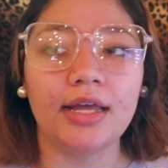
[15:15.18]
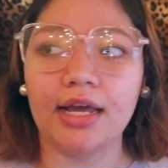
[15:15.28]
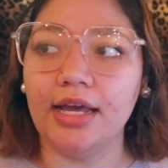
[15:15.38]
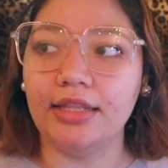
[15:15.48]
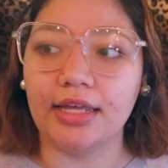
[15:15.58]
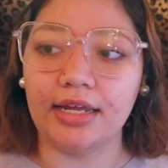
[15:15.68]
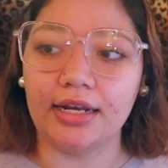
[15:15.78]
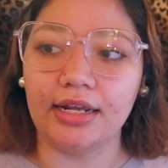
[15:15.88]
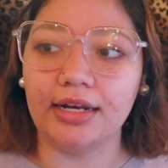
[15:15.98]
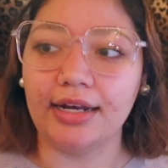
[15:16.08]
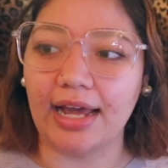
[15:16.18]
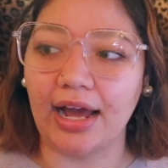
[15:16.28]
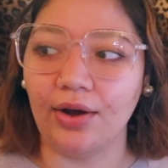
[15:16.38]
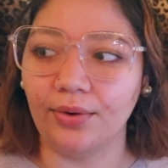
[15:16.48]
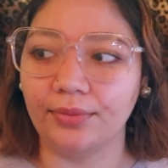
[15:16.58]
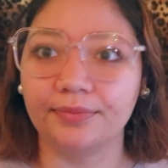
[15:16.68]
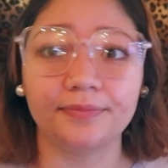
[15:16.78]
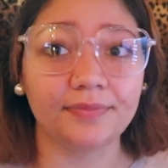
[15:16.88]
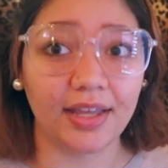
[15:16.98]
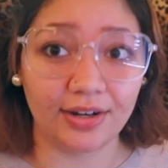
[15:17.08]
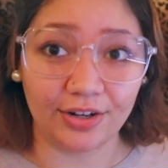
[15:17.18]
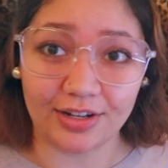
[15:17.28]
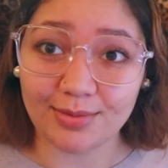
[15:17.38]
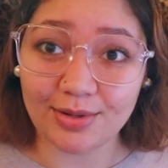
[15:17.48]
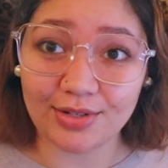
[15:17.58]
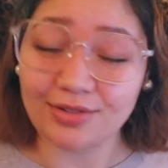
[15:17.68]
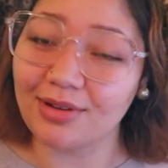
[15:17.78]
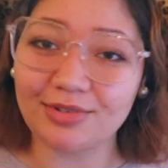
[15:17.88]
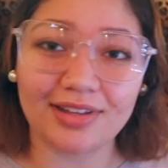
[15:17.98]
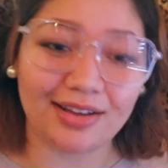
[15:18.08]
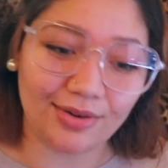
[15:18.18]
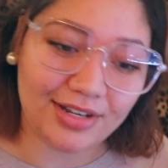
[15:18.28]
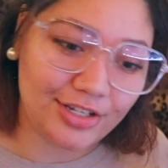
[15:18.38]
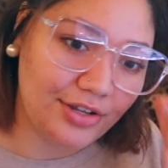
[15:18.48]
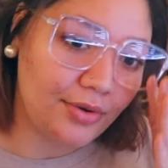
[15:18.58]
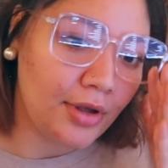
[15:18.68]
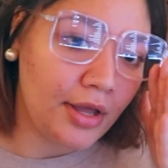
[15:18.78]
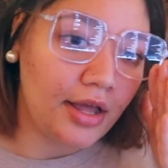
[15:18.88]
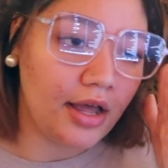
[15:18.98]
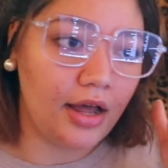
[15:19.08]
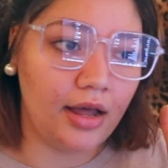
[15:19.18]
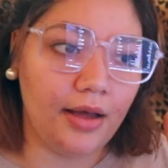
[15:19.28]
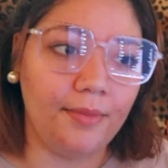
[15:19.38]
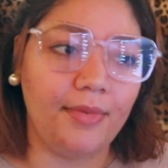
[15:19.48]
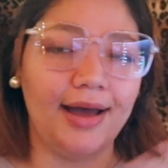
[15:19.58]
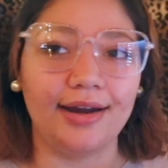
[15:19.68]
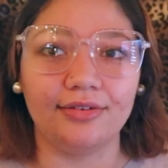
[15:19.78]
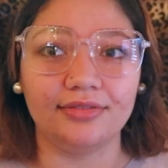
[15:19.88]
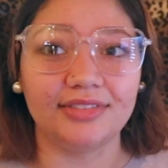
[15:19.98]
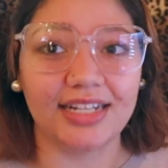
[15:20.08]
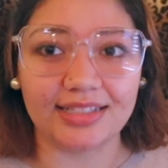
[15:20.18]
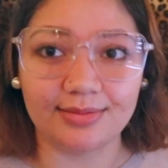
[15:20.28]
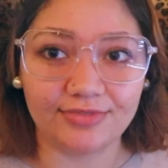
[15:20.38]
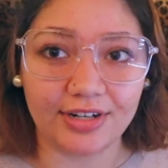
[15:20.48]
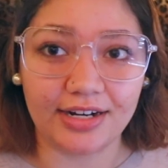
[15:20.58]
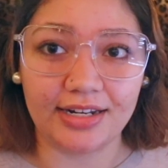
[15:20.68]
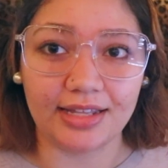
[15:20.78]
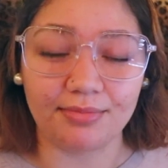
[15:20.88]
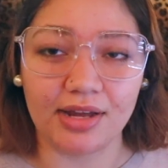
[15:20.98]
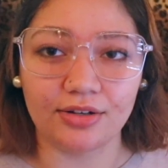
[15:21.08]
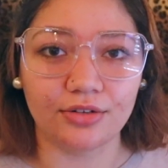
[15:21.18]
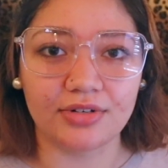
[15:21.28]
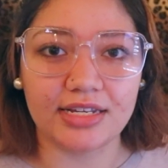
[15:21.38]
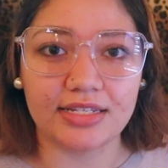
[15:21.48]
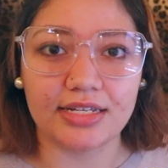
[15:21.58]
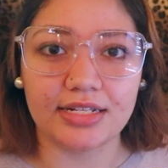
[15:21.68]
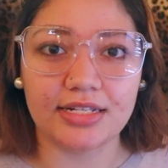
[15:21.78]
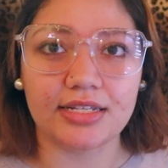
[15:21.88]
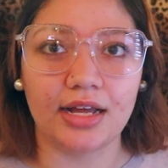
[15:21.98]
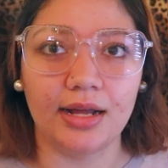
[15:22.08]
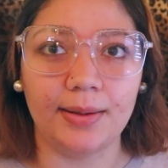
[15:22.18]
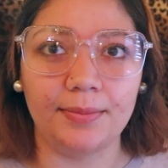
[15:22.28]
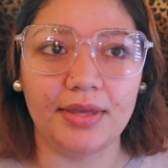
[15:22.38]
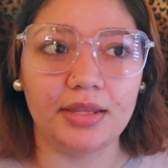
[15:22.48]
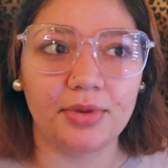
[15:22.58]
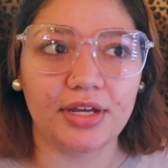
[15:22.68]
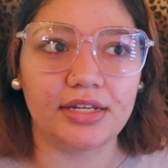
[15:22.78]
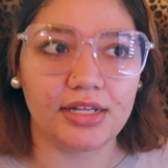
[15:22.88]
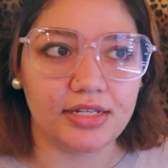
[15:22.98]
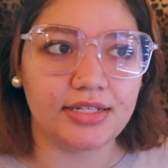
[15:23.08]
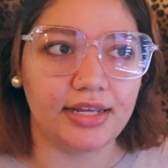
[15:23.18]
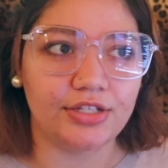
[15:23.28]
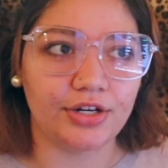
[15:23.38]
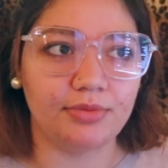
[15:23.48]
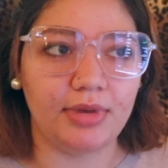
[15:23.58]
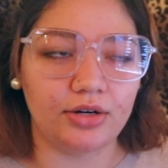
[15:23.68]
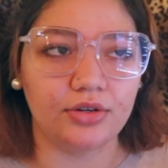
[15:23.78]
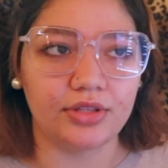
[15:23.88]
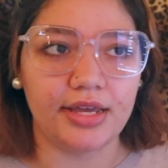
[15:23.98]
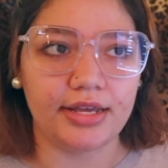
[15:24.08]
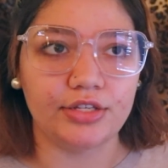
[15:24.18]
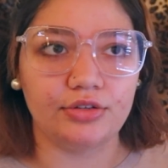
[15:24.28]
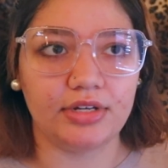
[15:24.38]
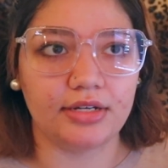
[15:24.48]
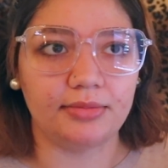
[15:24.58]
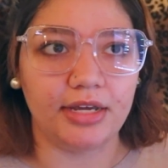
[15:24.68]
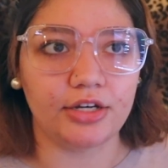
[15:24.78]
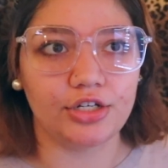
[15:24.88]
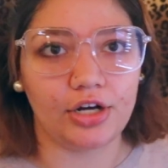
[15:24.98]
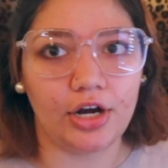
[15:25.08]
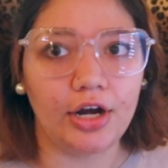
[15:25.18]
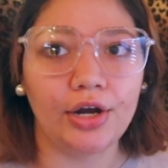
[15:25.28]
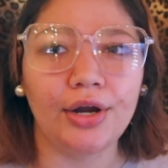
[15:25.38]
And then now I know you're not supposed to, so I'm just not going to. I don't take them for any like medical reasons. In the book it does say certain medical things you need to make sure